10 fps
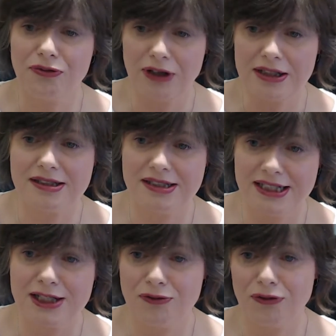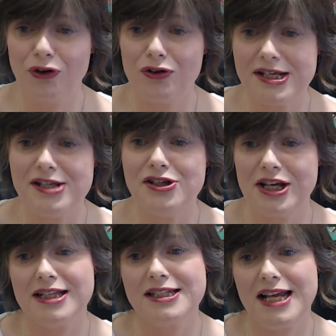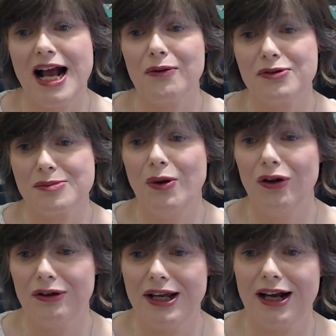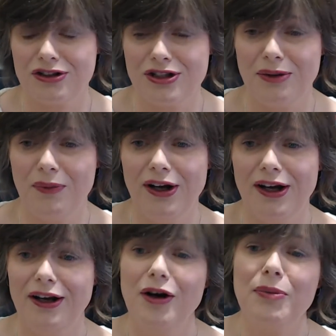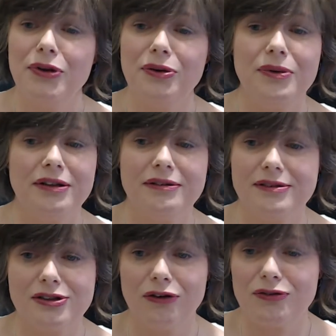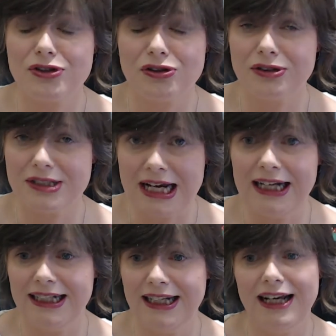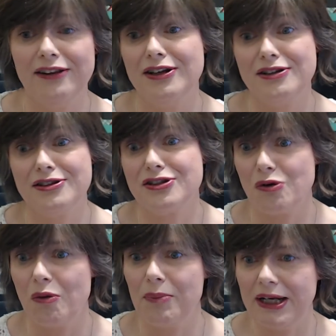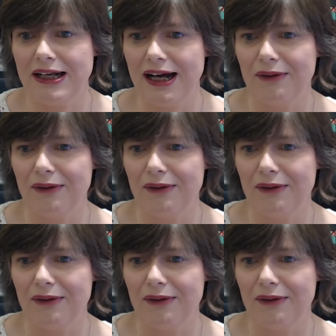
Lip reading: stick some photos in so you can see how small they actually were, but they were sort of so tiny, and they're so big now.